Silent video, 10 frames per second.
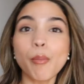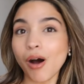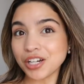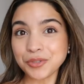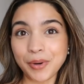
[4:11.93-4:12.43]

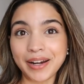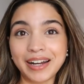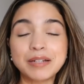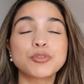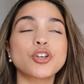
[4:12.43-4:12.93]
Poshmark, and
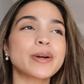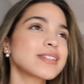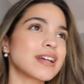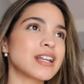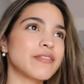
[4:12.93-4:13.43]
I am so
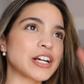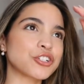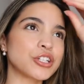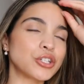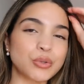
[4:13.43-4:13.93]
excited. I've
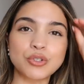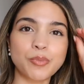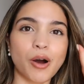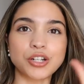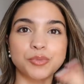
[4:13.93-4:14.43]
actually used
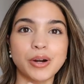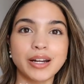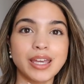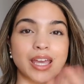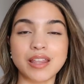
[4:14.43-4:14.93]

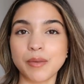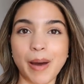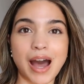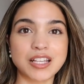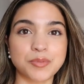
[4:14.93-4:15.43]
Poshmark in the
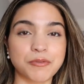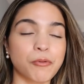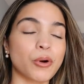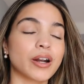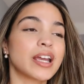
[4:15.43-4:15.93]
past
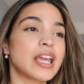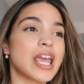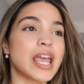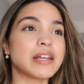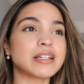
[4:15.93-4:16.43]
before,
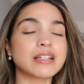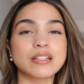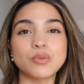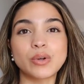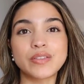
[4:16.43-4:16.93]
and it
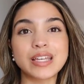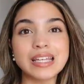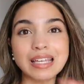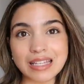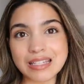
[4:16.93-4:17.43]
is one of the
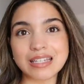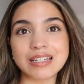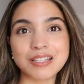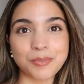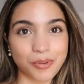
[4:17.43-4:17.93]

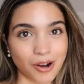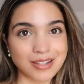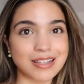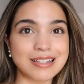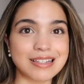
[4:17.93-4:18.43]
easiest
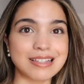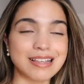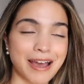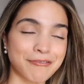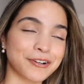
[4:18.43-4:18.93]
processes
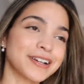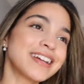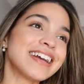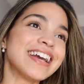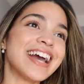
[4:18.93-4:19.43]
ever.
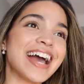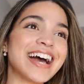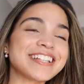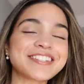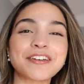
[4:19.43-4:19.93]

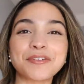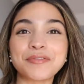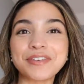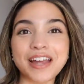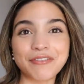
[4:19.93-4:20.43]
And so if you've
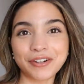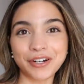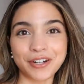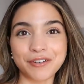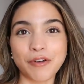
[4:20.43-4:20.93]
never
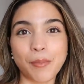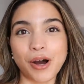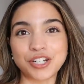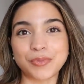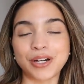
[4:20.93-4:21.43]
heard of
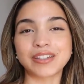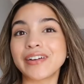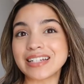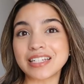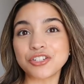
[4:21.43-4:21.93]
Poshmark,
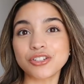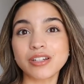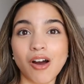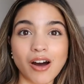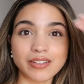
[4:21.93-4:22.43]
they're essentially
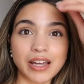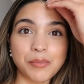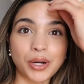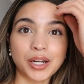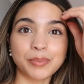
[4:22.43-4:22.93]
an online
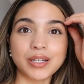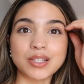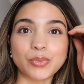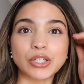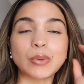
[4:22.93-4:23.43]

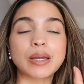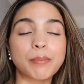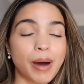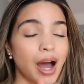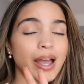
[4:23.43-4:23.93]
marketplace where you can
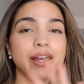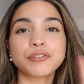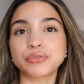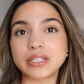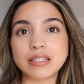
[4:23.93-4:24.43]
buy
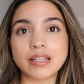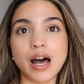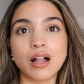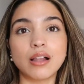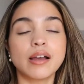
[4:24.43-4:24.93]
and
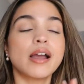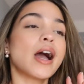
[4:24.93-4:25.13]
resell